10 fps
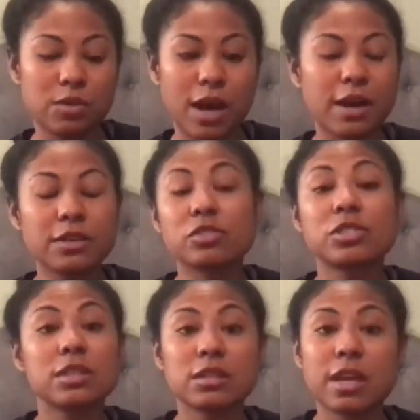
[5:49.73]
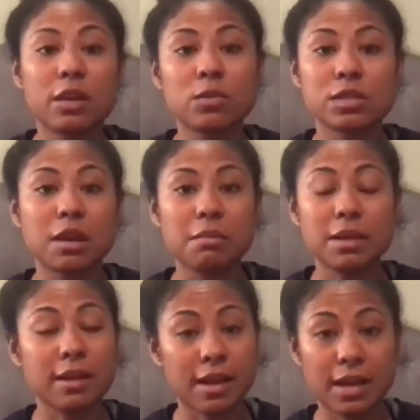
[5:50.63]
I understood that it was going to
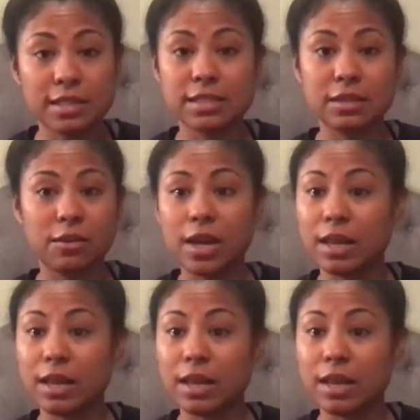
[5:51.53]
be a constant grind.